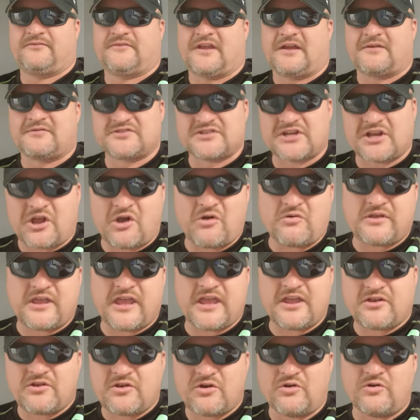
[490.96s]
I was like,
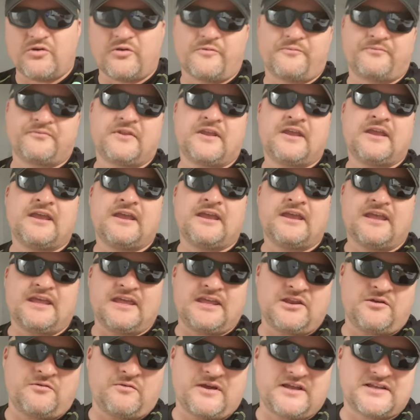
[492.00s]
okay, cool.
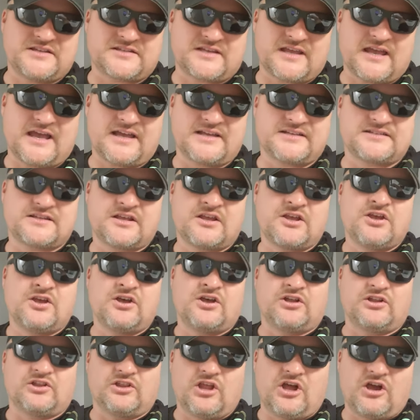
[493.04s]
Anyways, guys,
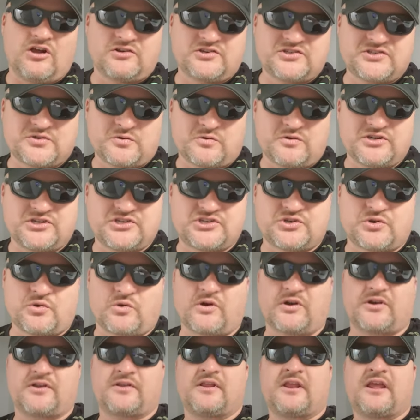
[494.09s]
Long story
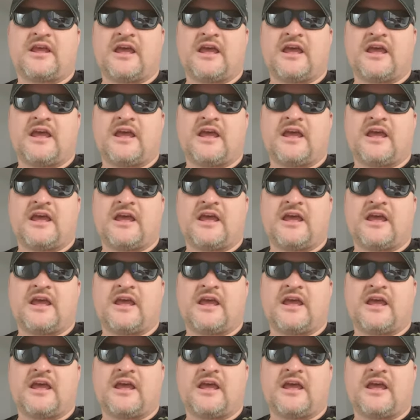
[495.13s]
short,